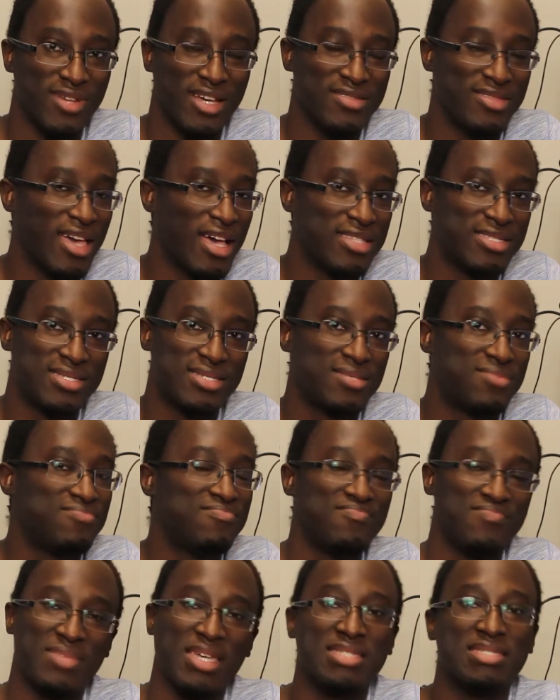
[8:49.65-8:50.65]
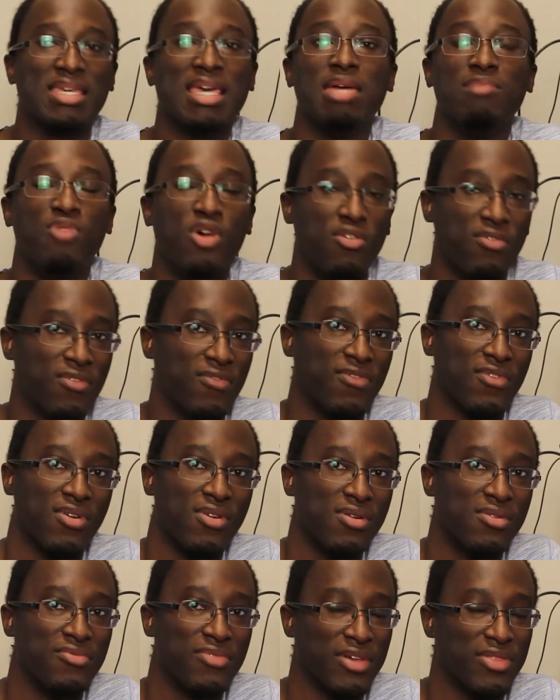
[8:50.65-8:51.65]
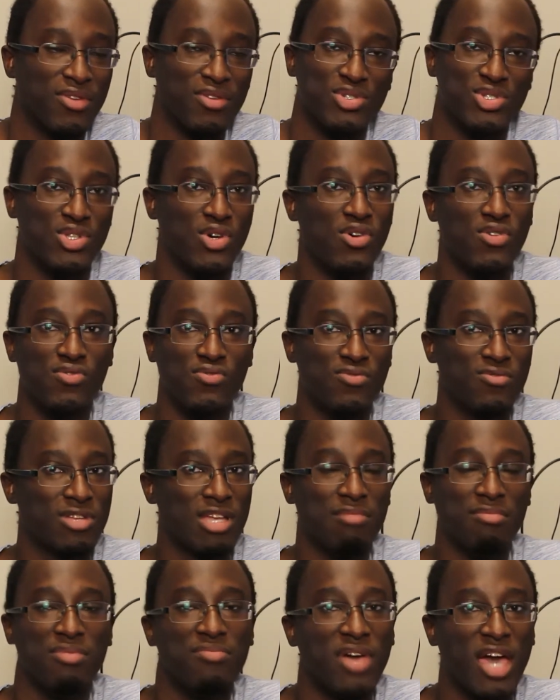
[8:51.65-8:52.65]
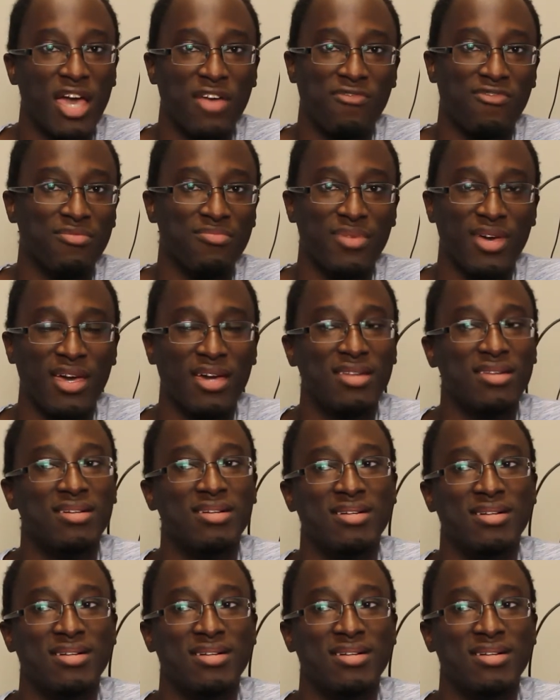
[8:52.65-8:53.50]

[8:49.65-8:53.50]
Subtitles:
Like that's game over for Earth. Like there's no coming back from that.